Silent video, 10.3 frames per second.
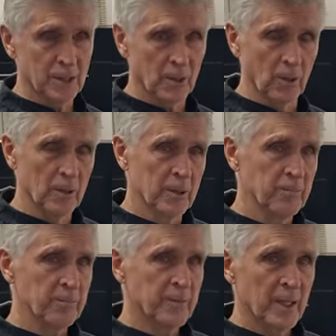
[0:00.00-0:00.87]
So
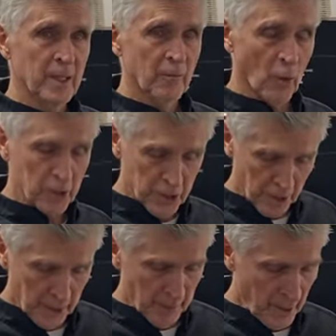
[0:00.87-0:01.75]

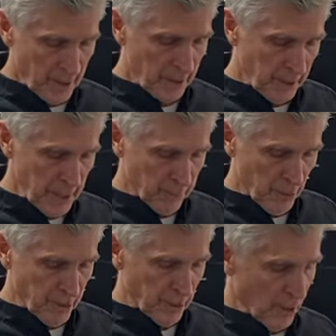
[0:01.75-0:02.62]
Fortunately, my late
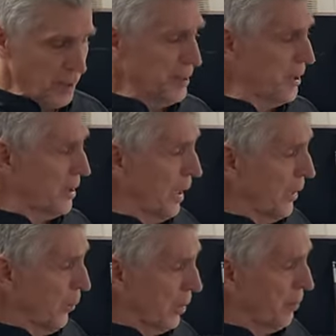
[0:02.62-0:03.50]
brother-in-law did
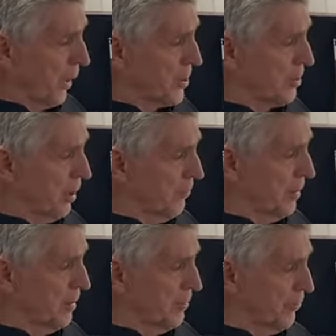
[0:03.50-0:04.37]
take one picture of it